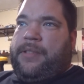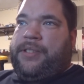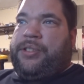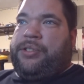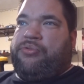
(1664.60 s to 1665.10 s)

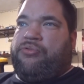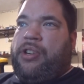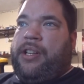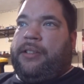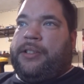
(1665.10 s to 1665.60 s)
It's a
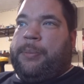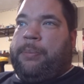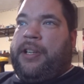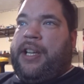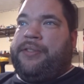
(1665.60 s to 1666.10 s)
struggle to
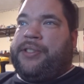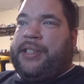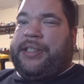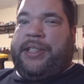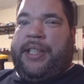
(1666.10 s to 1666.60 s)
browse
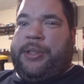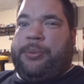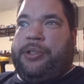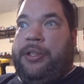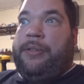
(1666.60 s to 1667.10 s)
these days
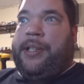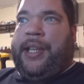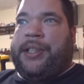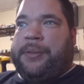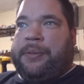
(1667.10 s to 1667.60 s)
with 2
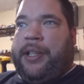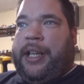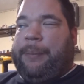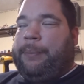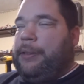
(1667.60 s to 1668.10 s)
gigs of
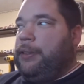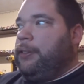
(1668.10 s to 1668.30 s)
RAM.